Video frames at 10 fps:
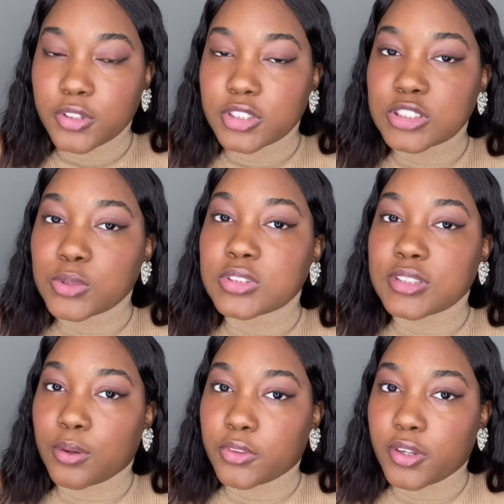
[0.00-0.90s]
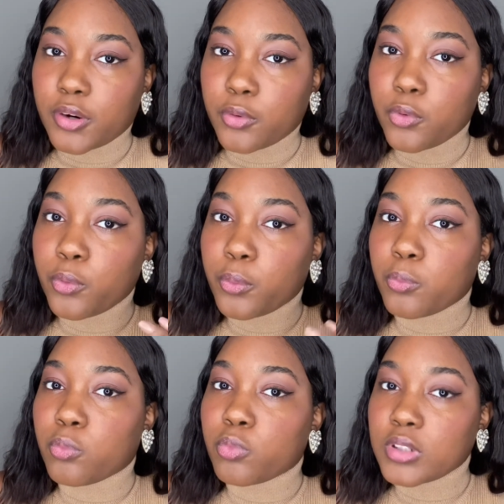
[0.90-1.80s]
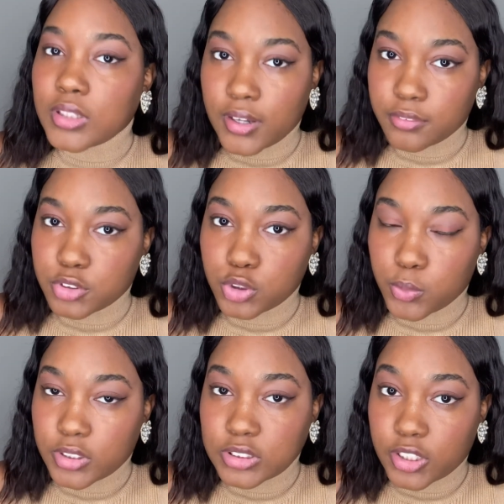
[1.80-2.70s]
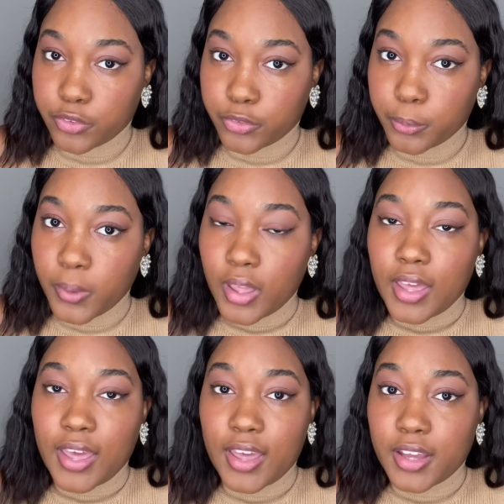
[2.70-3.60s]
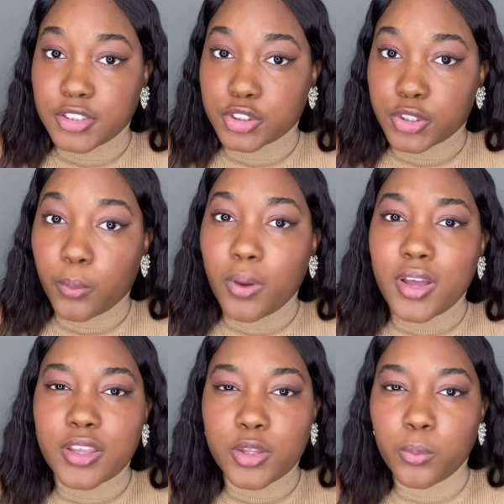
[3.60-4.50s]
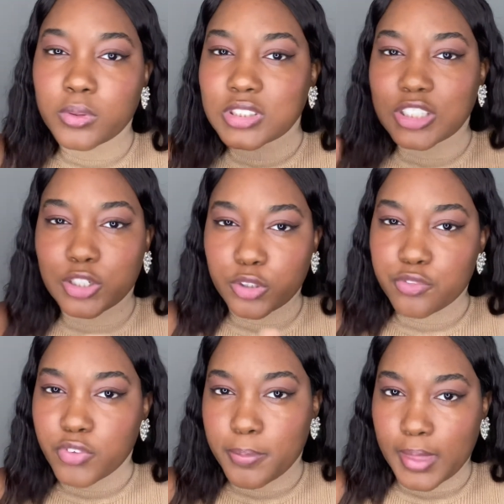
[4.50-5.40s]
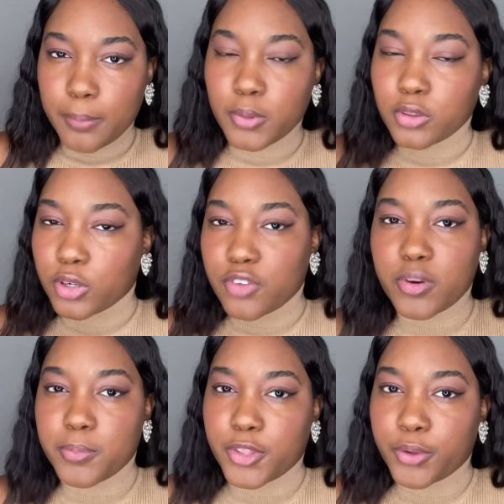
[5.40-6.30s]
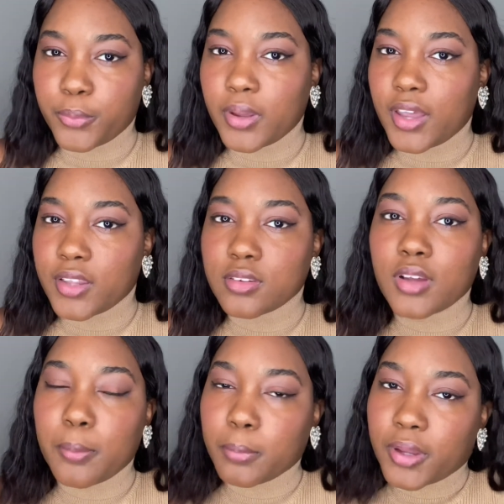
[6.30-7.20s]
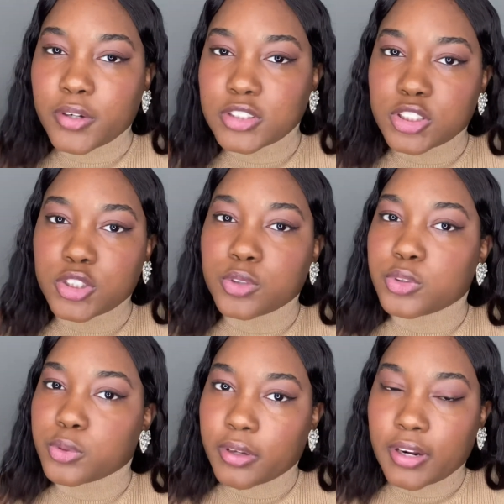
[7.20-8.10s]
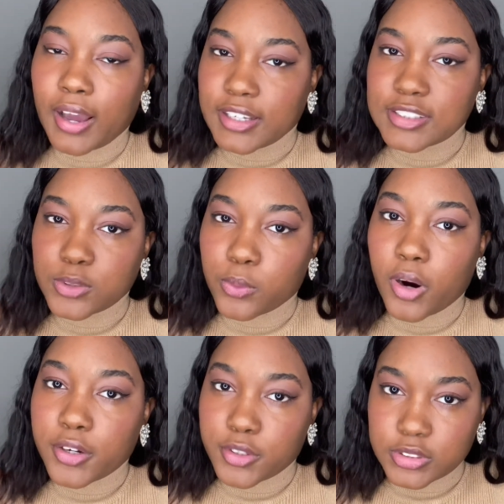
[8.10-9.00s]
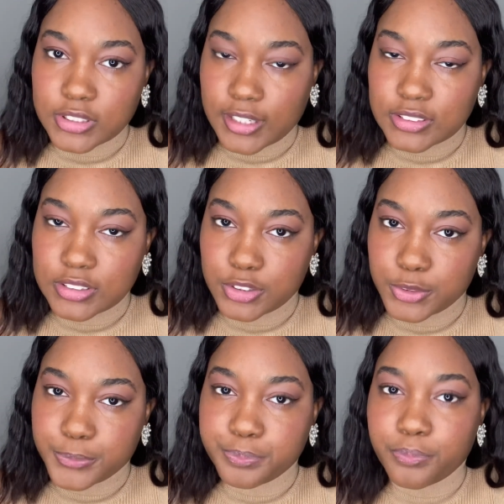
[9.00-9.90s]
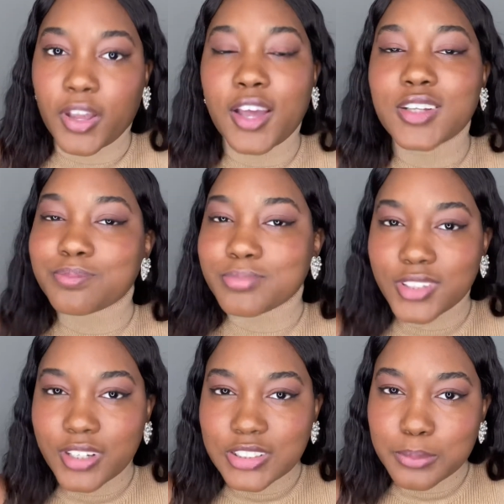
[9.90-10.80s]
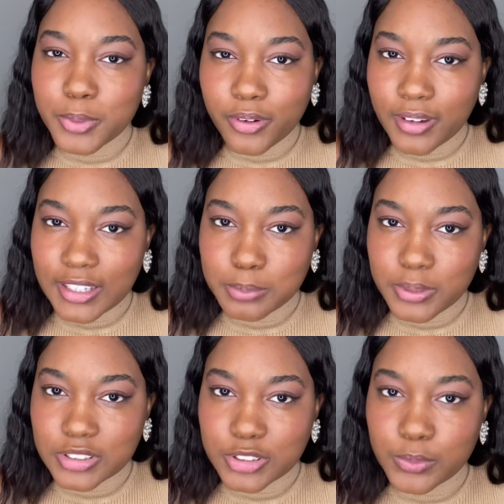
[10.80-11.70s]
students out there who would really love to join a study group, and you know, you will just learn from them, they're learning from you, and I'm guaranteeing you, you'll get a high score on your test too, and you'll get to meet your classmates too.